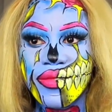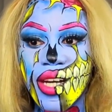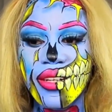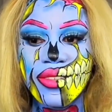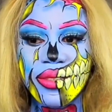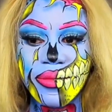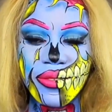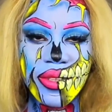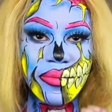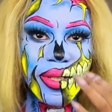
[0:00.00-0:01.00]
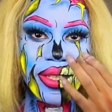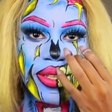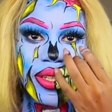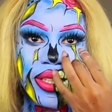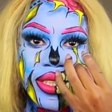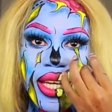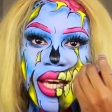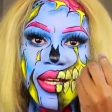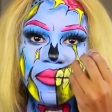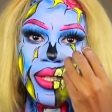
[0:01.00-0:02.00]
I was moving about a lot.
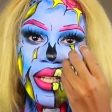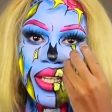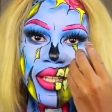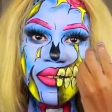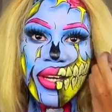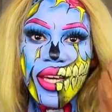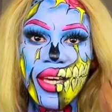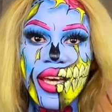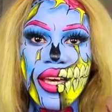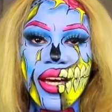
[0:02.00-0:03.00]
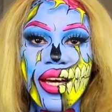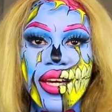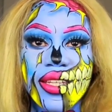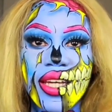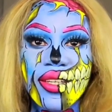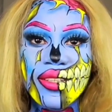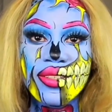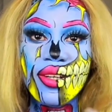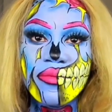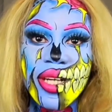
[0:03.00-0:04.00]
But anyway, thank you
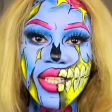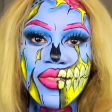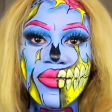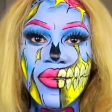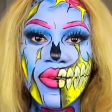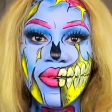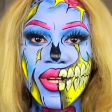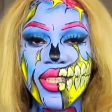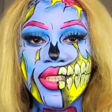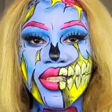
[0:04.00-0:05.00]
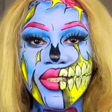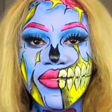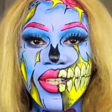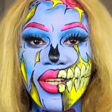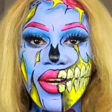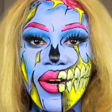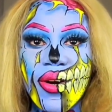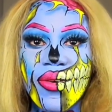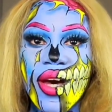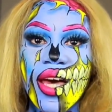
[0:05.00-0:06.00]
so much for watching this
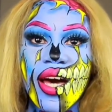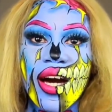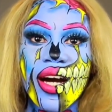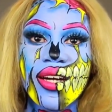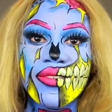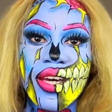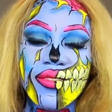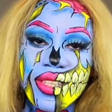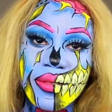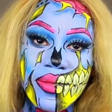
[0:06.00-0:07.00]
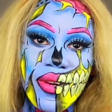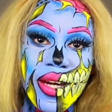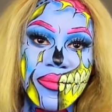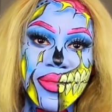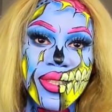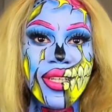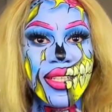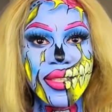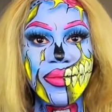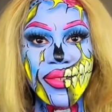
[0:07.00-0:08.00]
video. If you haven't subscribed,
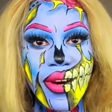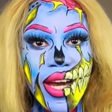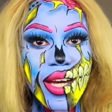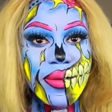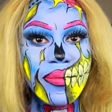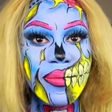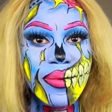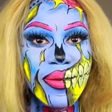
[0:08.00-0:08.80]
subscribe,